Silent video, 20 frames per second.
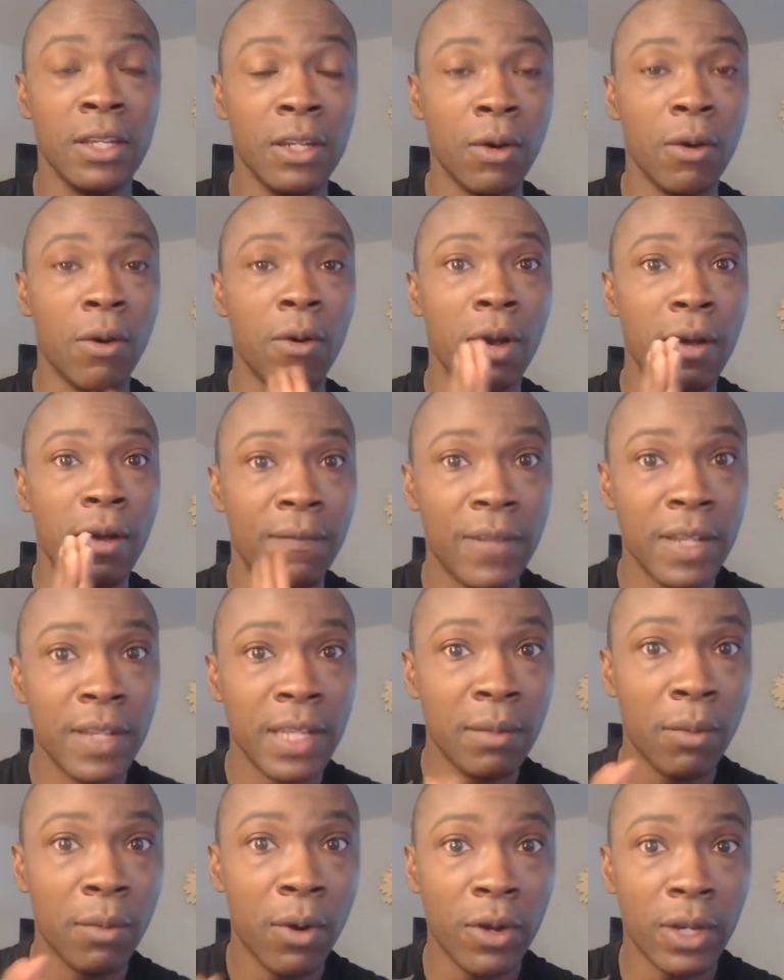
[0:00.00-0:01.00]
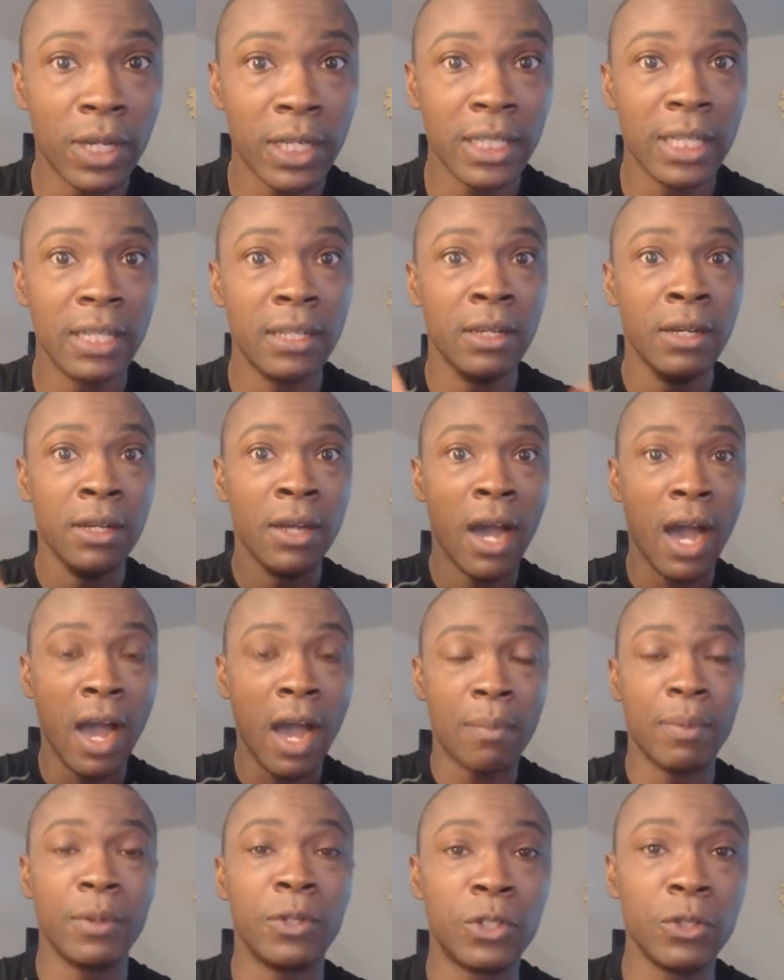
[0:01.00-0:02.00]
affiliate marketing
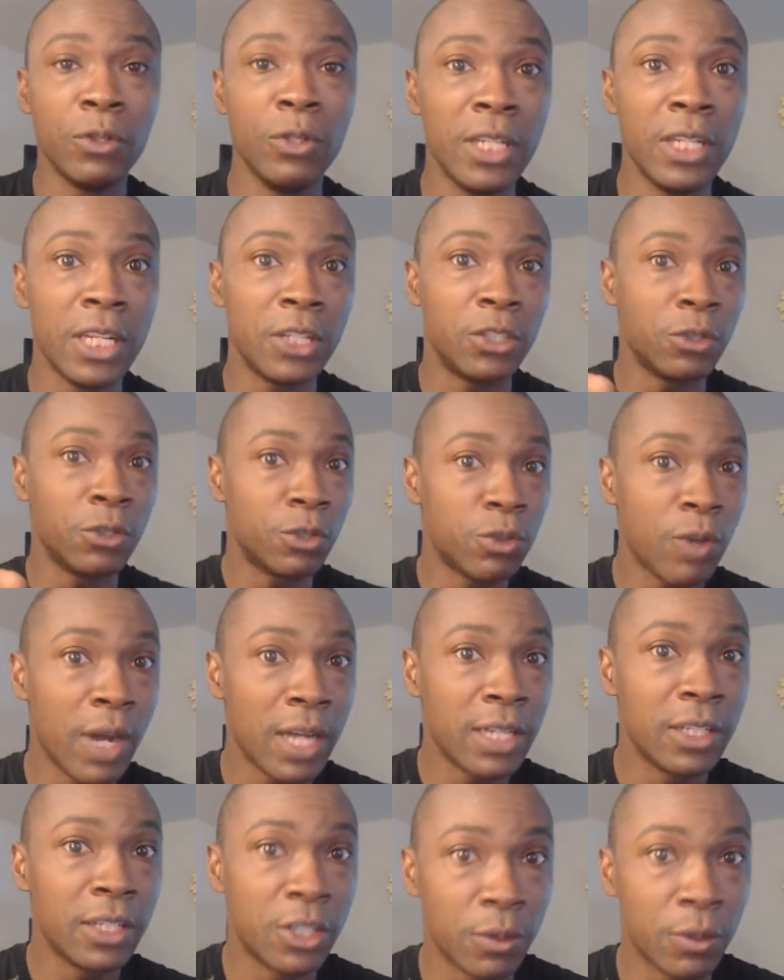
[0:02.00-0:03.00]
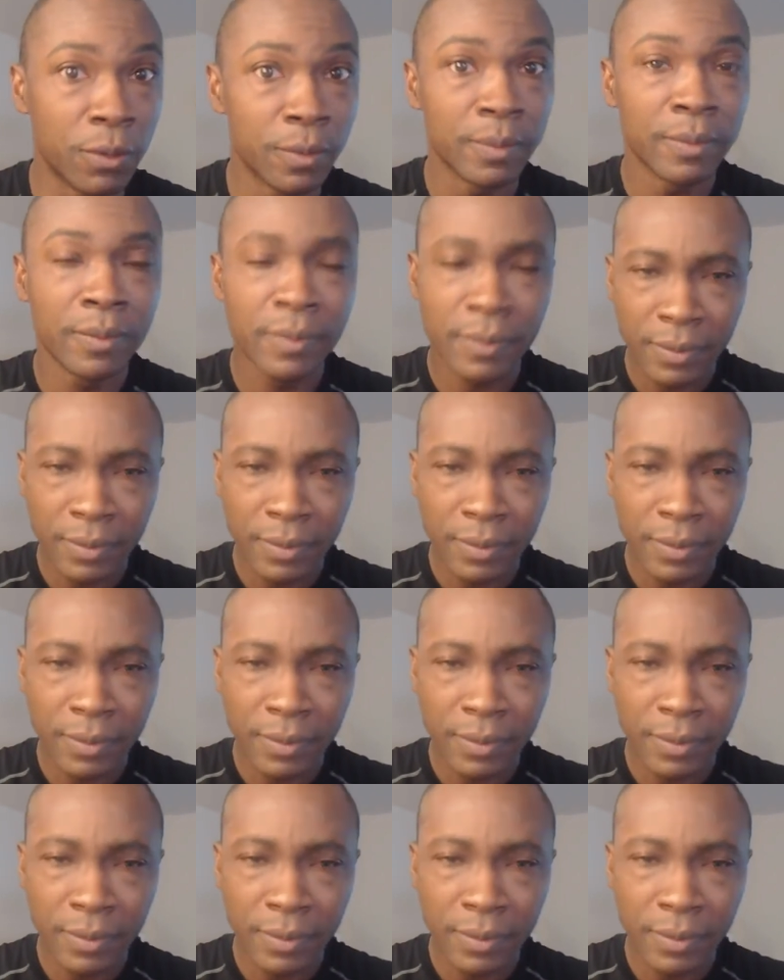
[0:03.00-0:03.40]
opportunity that you're trying to do?